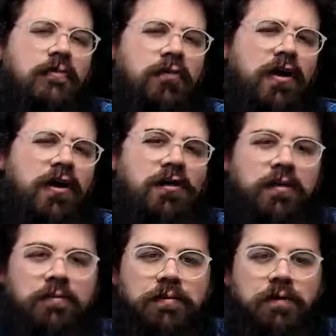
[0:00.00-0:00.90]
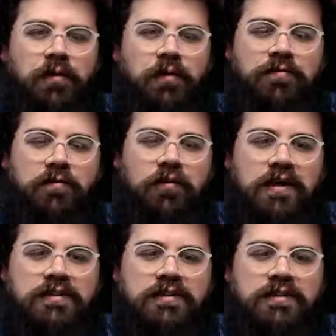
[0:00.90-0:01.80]
or how it could be part of a
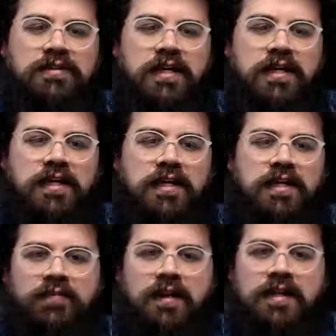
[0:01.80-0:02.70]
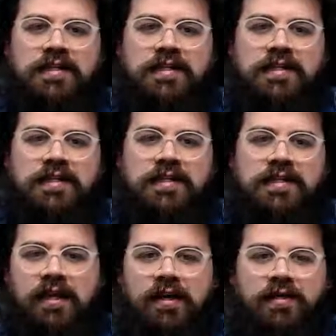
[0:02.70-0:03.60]
process that you kind of take
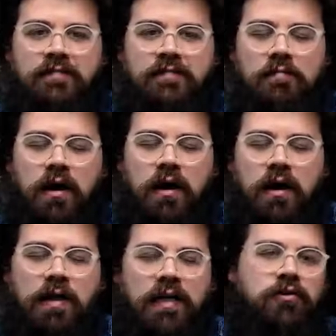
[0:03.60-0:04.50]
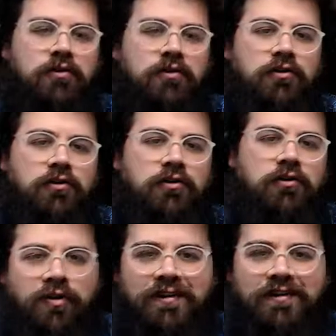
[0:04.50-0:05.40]
and make your
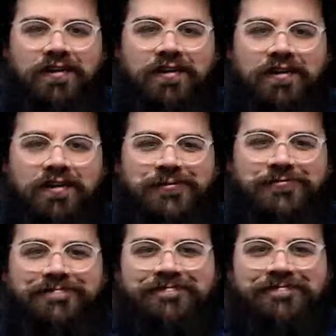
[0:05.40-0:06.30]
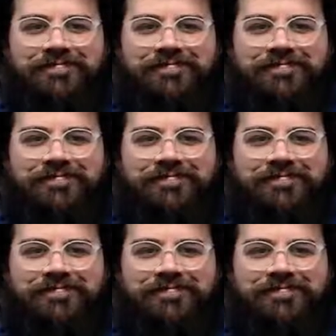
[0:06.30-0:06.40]
own within your classroom.